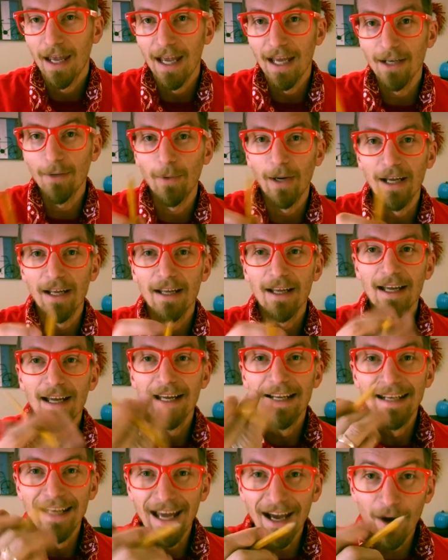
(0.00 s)
Anyway.
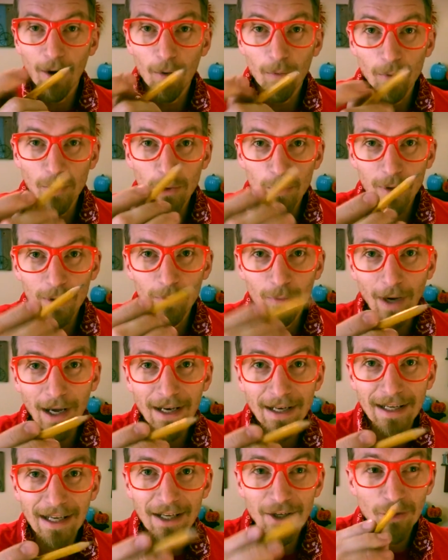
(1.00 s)
Now you can
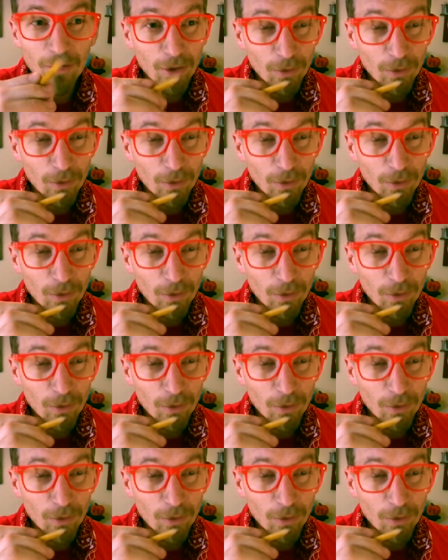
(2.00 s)
write again.